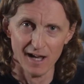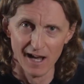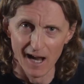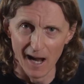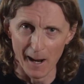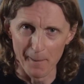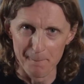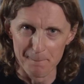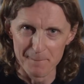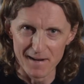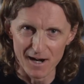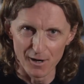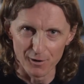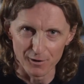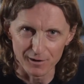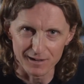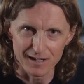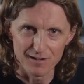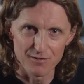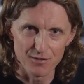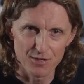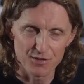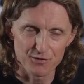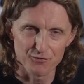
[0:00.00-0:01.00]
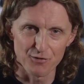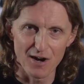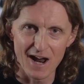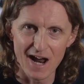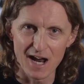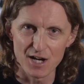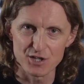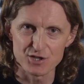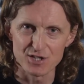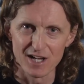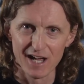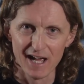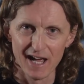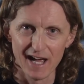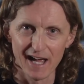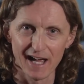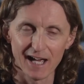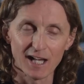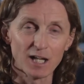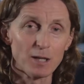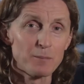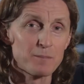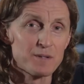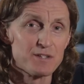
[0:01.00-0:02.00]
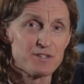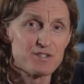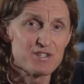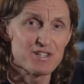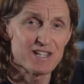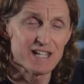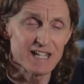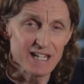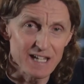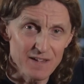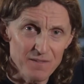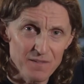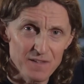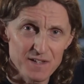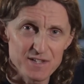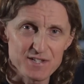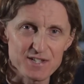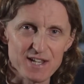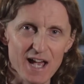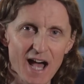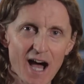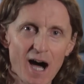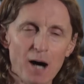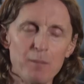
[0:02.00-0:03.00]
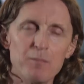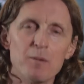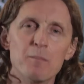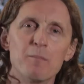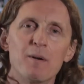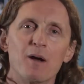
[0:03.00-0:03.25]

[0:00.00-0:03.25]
American thrash elements in this album,